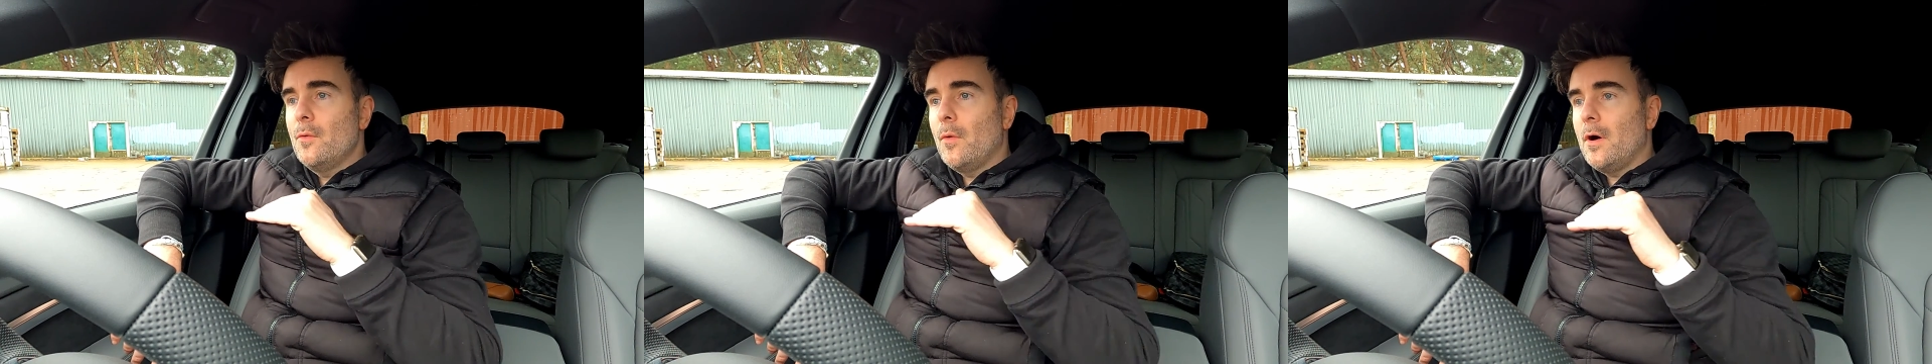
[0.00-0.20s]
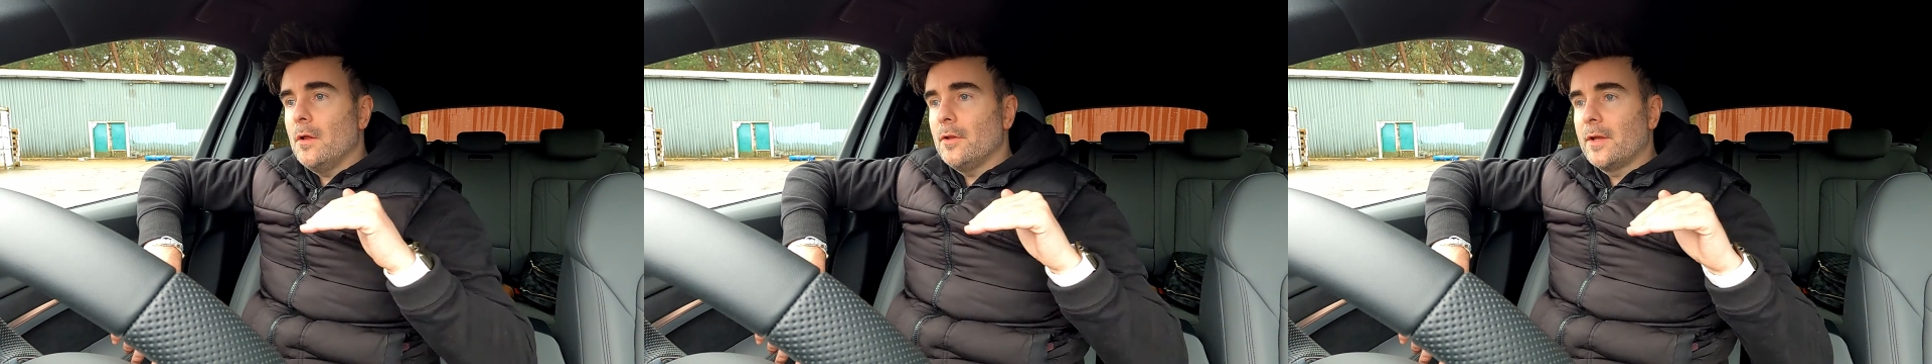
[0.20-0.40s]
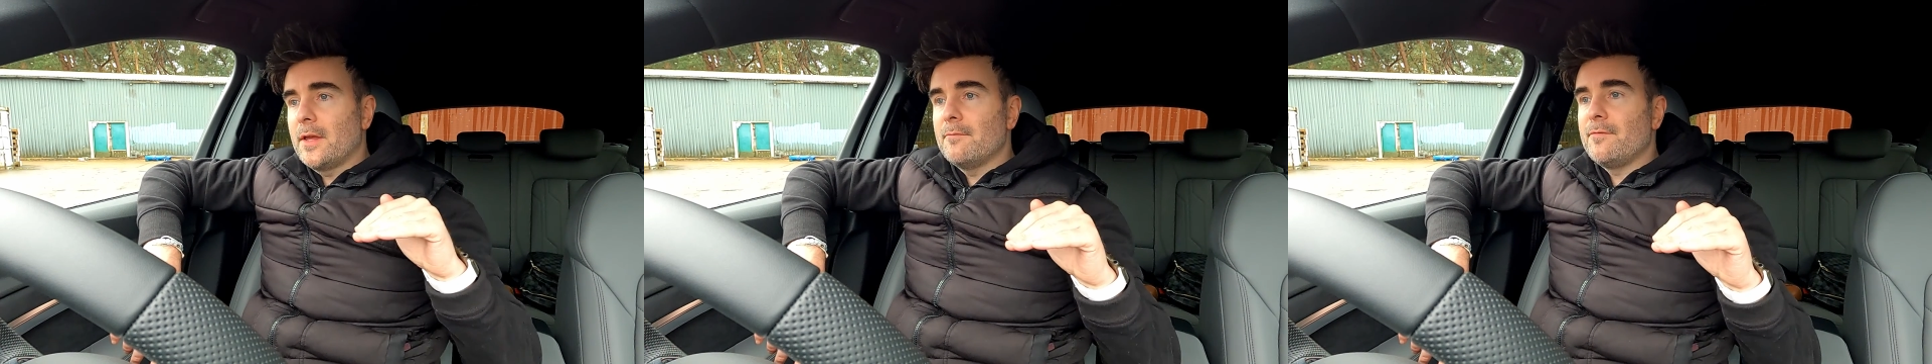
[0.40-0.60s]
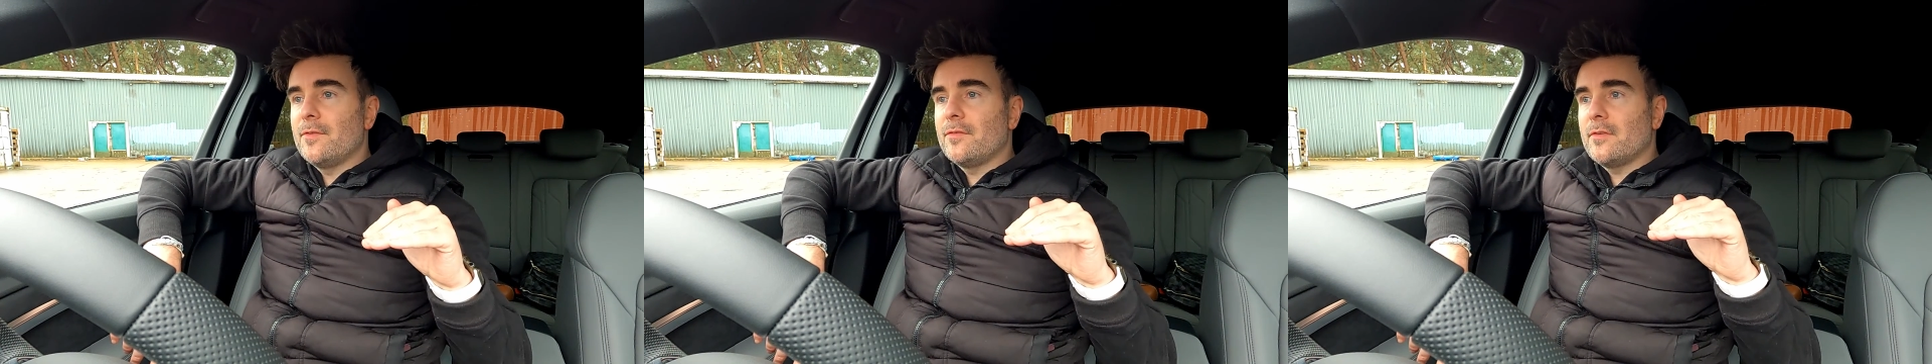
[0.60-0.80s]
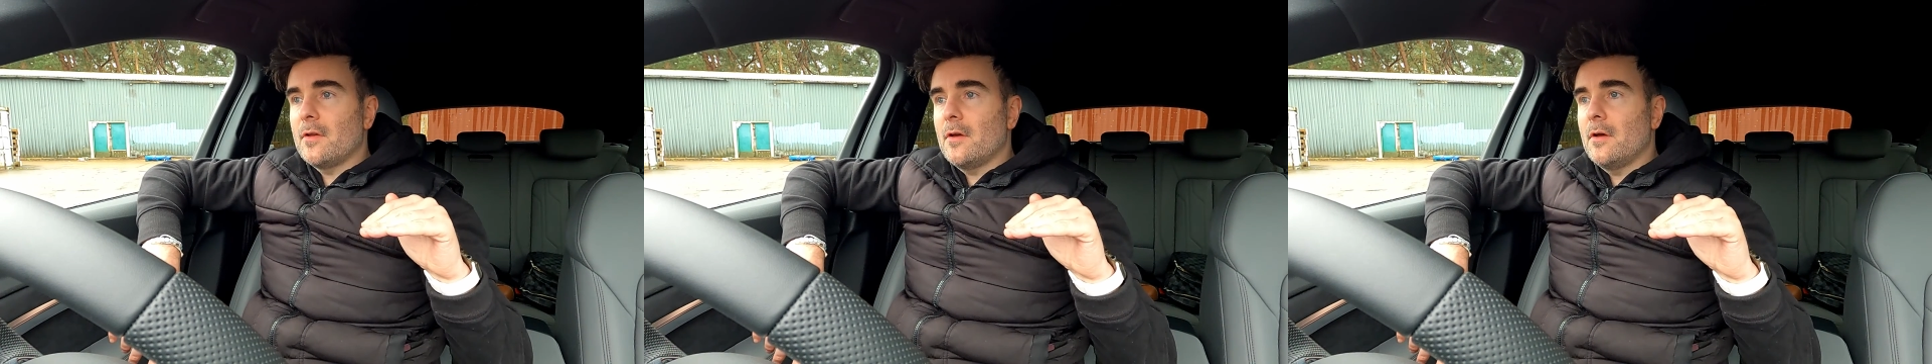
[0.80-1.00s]
you are looking
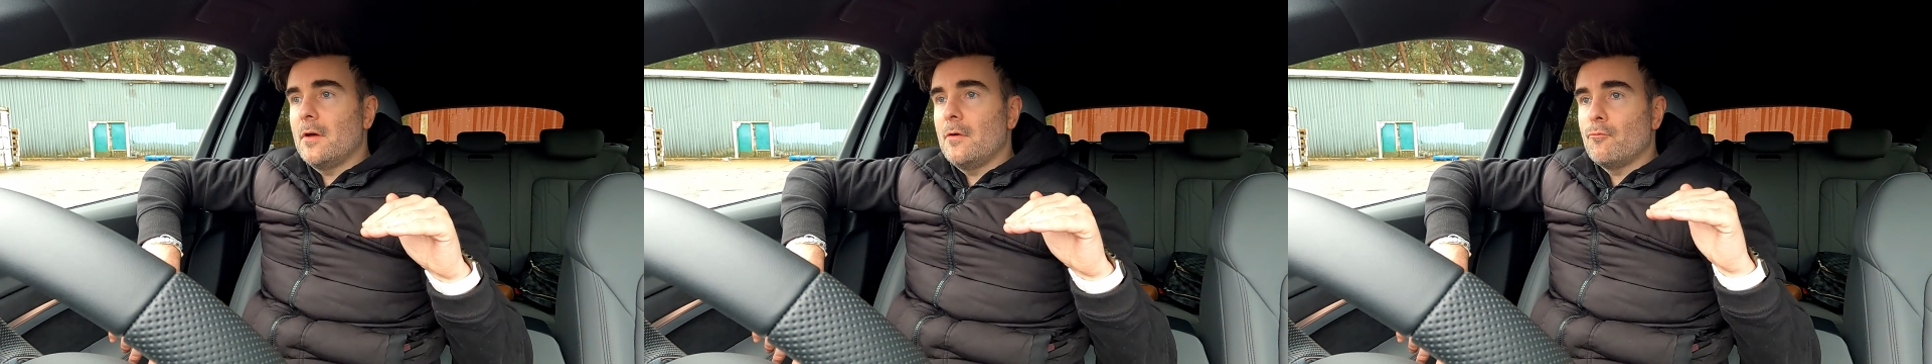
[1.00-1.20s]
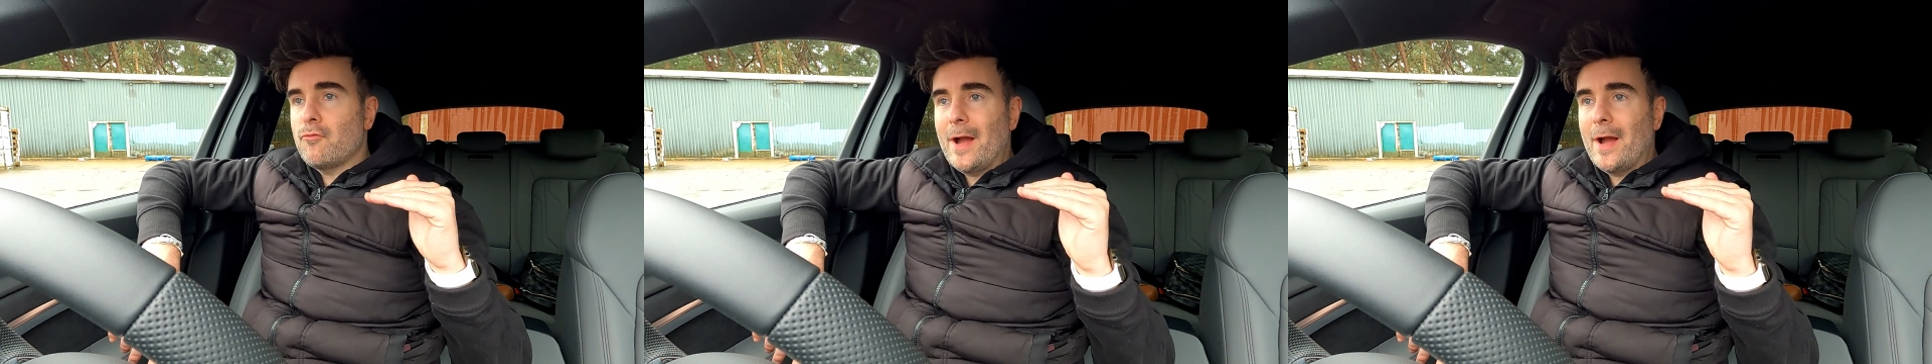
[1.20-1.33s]
for some